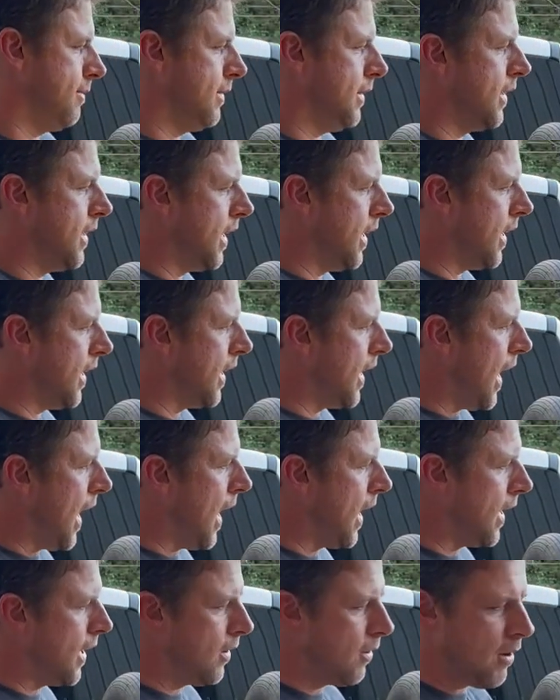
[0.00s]

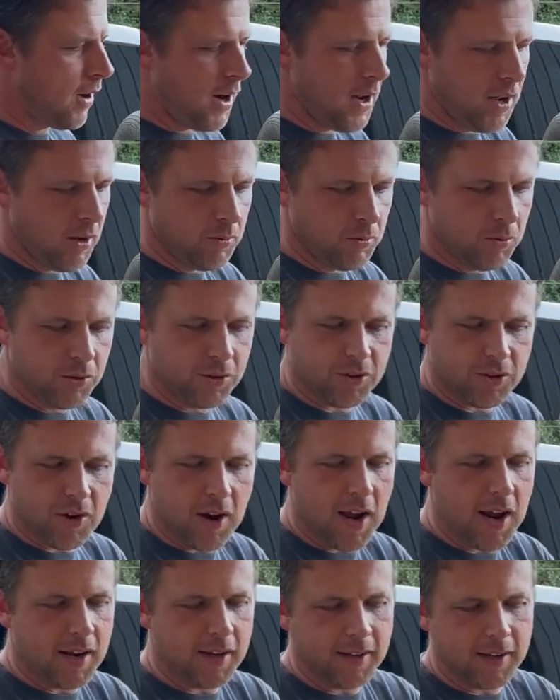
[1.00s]
dilly-dally around with
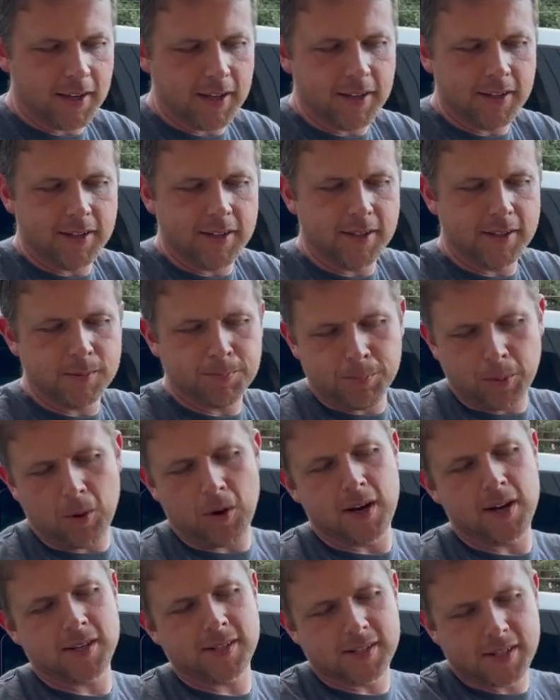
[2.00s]
trying to get this
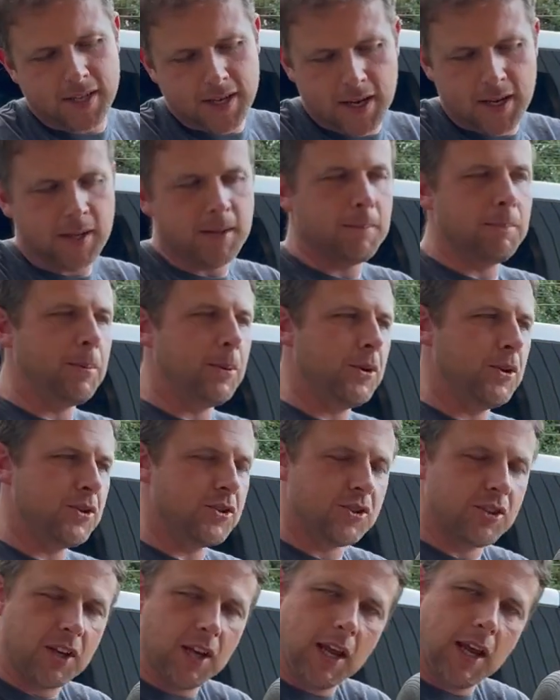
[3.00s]
pressed in and
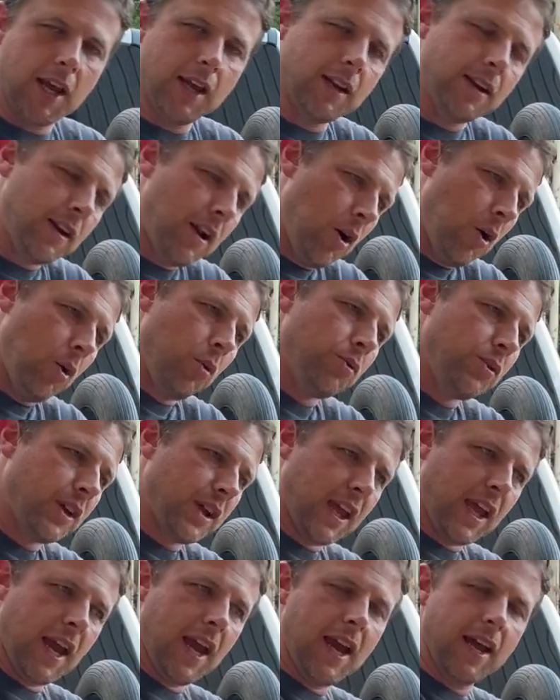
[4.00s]
pushed in and holding the
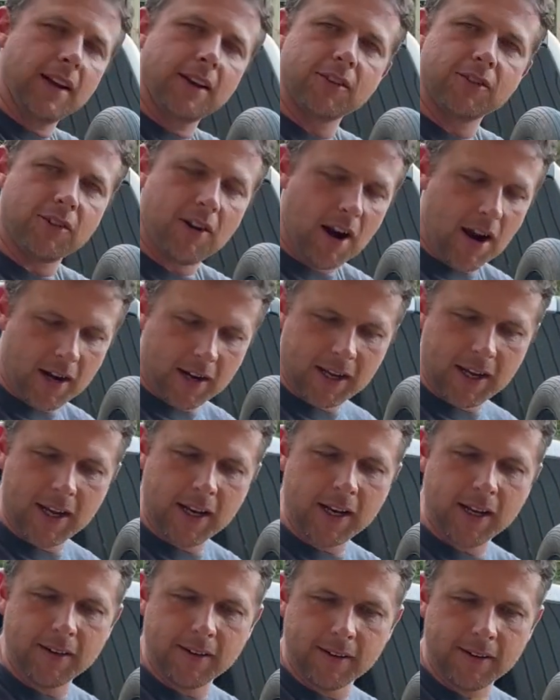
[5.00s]
can and trying to get
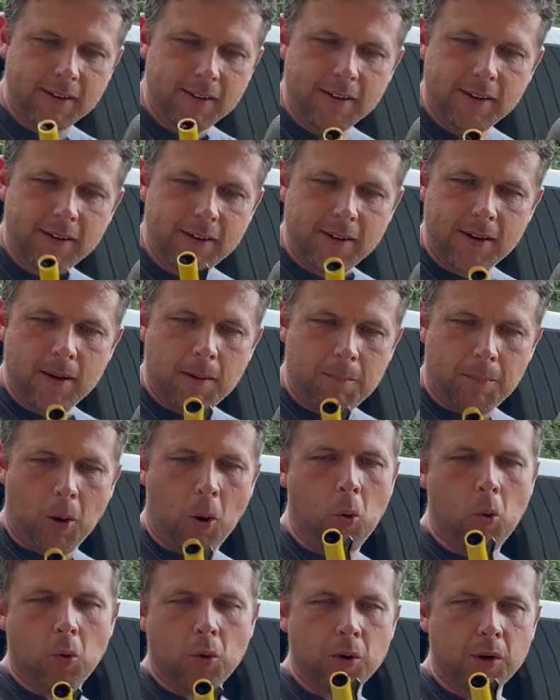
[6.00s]
it
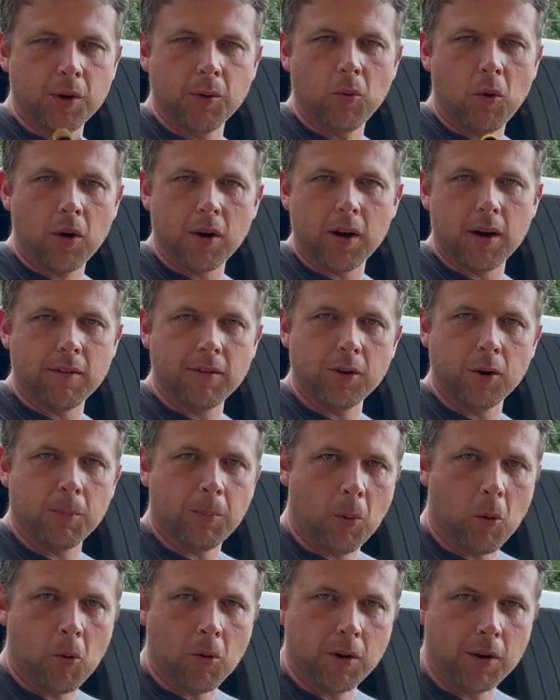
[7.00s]
poured in whatever you're
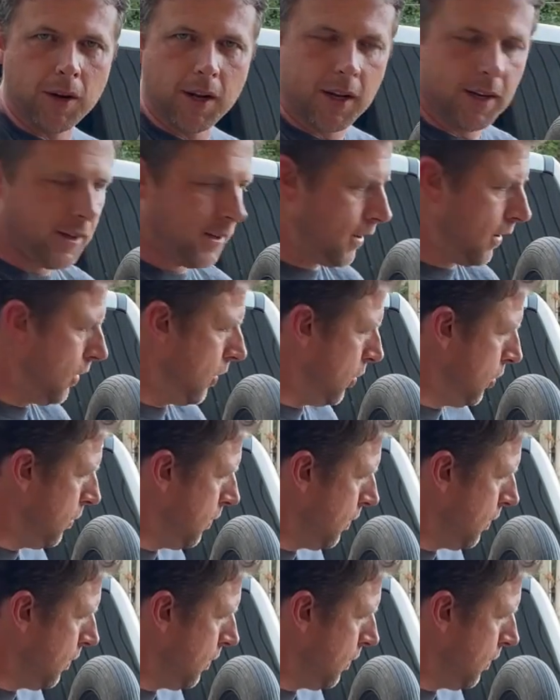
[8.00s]
pouring it into.